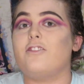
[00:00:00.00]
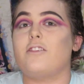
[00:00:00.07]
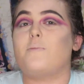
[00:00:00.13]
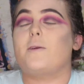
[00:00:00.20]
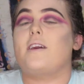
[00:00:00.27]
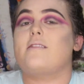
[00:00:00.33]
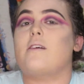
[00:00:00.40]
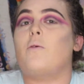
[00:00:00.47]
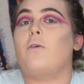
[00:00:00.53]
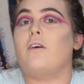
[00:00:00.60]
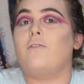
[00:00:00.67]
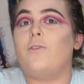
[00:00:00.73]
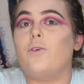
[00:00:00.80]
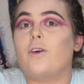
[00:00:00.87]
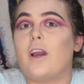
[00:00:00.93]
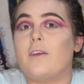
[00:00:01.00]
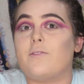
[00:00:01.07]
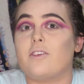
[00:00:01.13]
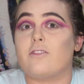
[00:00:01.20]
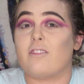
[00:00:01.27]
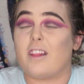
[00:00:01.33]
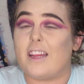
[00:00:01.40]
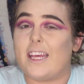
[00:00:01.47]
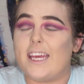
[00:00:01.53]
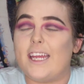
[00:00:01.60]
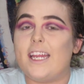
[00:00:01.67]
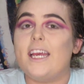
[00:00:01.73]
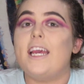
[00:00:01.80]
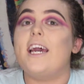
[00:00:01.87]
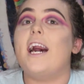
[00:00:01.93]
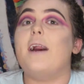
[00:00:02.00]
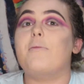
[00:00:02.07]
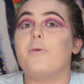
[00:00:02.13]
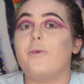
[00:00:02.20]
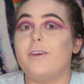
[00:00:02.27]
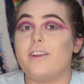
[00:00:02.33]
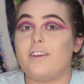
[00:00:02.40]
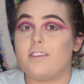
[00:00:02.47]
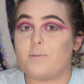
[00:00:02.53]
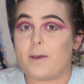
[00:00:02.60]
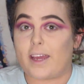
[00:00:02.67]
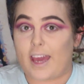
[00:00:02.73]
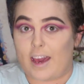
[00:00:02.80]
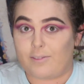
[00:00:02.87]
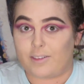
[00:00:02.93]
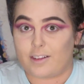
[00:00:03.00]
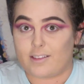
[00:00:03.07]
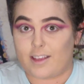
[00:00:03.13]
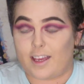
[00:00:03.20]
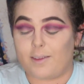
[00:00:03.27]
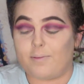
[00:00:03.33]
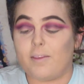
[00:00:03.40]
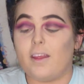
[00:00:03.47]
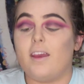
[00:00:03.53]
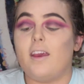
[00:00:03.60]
just because I want a full coverage lid, I'm going to use my Kat Von D.